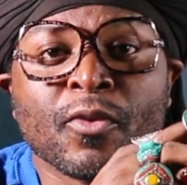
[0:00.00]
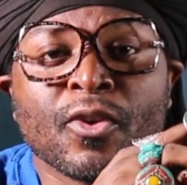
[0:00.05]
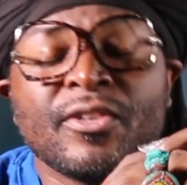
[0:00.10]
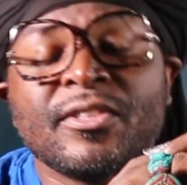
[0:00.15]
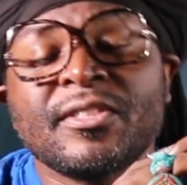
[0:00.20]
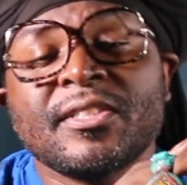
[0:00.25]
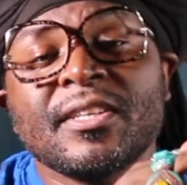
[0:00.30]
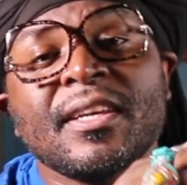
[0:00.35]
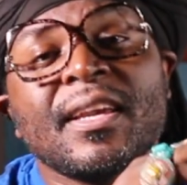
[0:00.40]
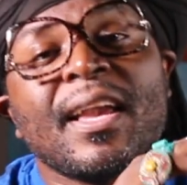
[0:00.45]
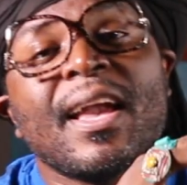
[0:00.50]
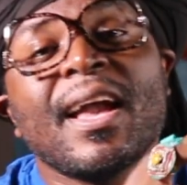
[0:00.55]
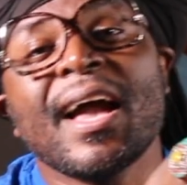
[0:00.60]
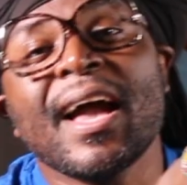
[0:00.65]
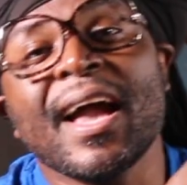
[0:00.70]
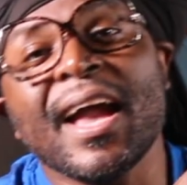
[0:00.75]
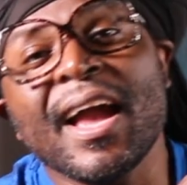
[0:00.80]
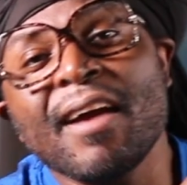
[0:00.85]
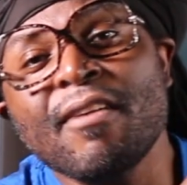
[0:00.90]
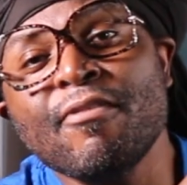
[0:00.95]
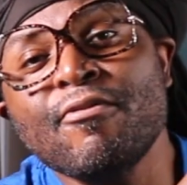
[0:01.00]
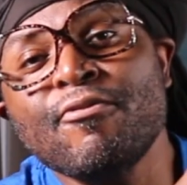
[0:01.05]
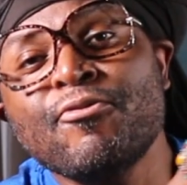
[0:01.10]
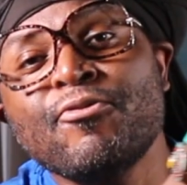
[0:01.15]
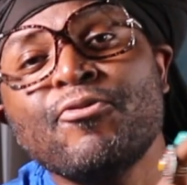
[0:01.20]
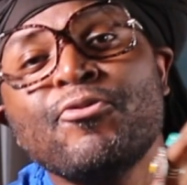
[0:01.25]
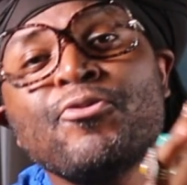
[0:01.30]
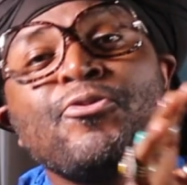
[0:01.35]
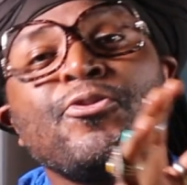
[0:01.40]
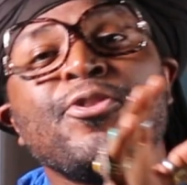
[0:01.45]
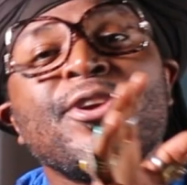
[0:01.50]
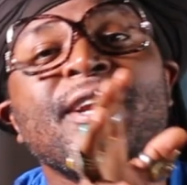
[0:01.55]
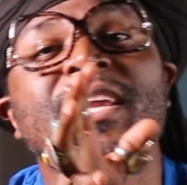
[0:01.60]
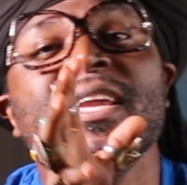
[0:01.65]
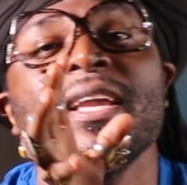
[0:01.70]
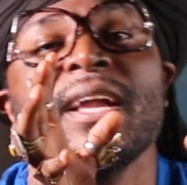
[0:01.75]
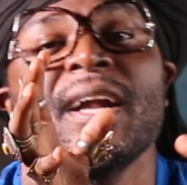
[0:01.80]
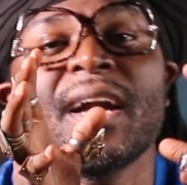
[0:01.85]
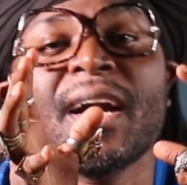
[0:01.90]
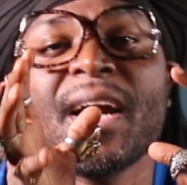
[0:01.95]
You see,
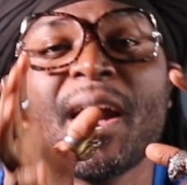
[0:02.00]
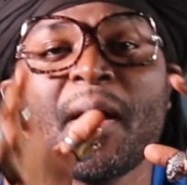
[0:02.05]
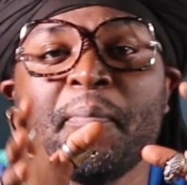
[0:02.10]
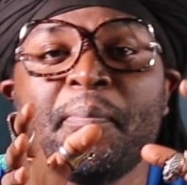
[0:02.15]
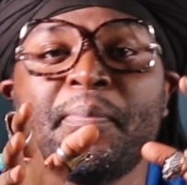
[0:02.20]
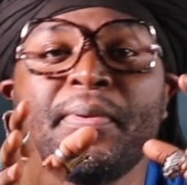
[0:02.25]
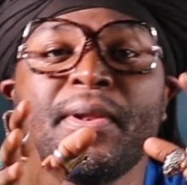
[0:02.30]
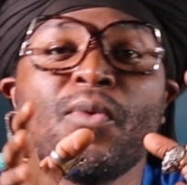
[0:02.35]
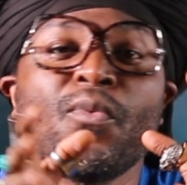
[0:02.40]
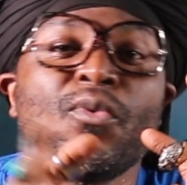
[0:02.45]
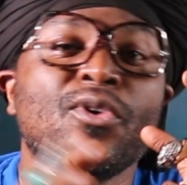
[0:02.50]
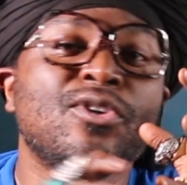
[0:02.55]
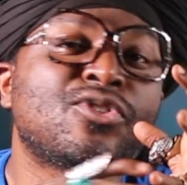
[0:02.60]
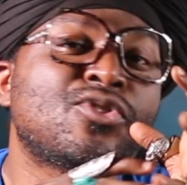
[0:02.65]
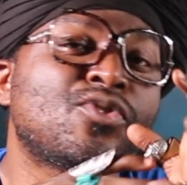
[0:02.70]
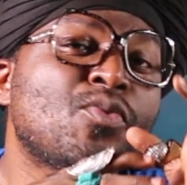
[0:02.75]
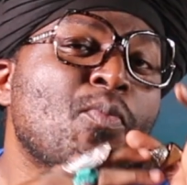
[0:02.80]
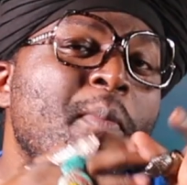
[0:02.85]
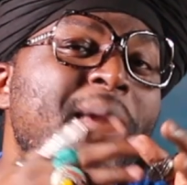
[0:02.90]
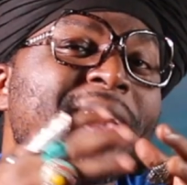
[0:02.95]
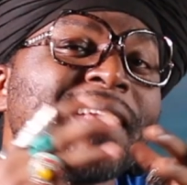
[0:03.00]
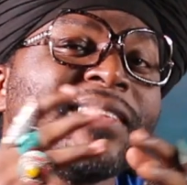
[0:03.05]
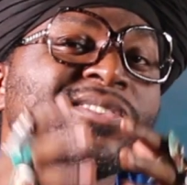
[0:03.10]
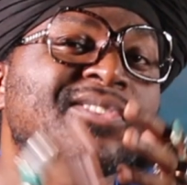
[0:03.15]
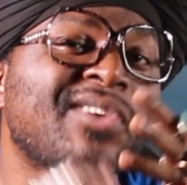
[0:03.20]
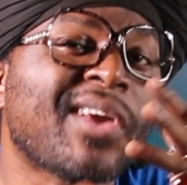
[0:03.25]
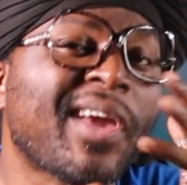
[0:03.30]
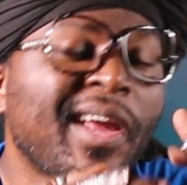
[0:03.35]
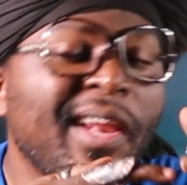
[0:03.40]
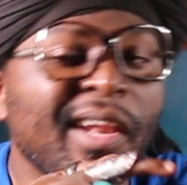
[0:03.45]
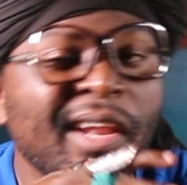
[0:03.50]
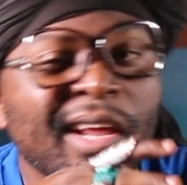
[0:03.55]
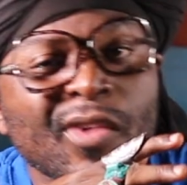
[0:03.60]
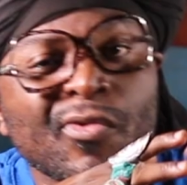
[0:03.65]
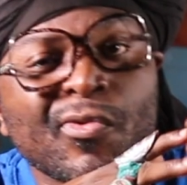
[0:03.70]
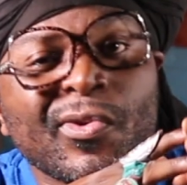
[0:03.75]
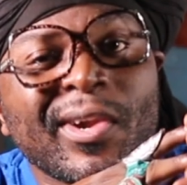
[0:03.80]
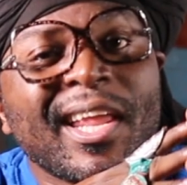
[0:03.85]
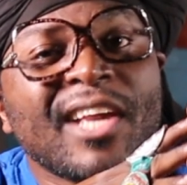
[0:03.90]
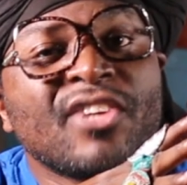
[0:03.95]
every company wants to maintain a
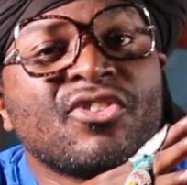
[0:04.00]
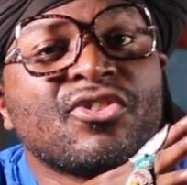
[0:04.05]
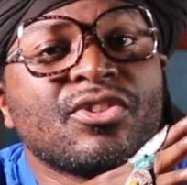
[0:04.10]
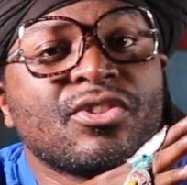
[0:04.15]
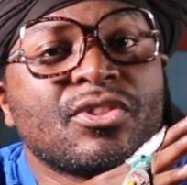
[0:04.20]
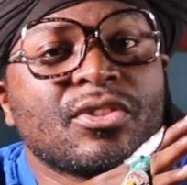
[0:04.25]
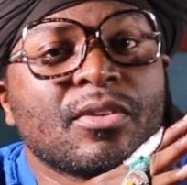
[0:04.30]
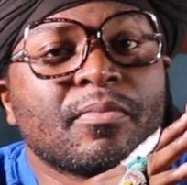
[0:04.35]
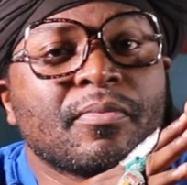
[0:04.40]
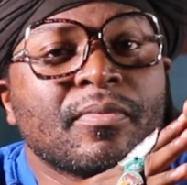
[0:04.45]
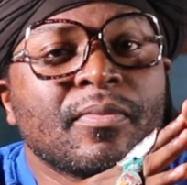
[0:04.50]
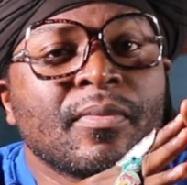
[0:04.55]
relationship.